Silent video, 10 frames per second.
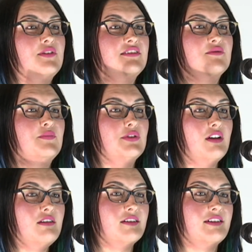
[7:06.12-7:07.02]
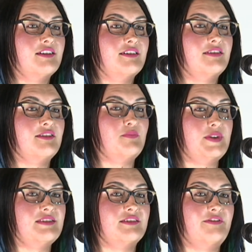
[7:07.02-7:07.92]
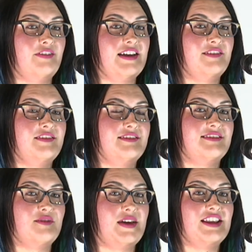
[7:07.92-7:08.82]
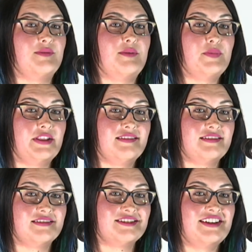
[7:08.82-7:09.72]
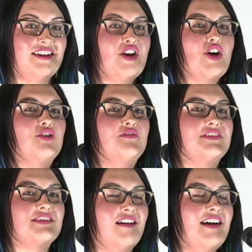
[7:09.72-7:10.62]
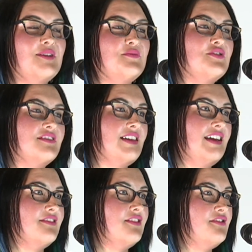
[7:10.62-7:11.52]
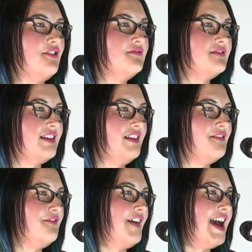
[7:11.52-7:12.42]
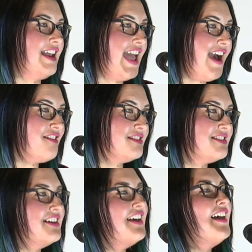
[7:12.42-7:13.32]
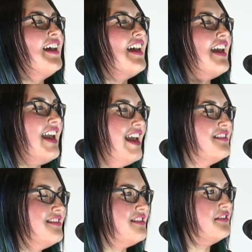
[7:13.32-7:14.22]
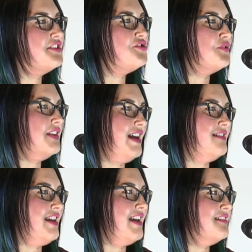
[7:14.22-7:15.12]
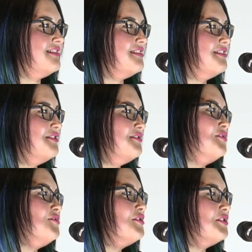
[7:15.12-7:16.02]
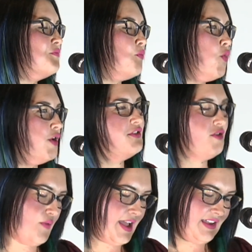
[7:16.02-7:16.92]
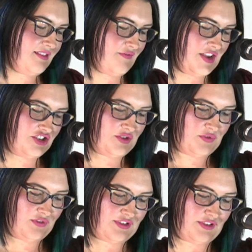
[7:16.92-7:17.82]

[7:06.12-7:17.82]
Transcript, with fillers: going to block the bitter flavours that make them unpleasant. Over time, you can take the salt and the fat out and still enjoy that taste so you can work your way to vegetables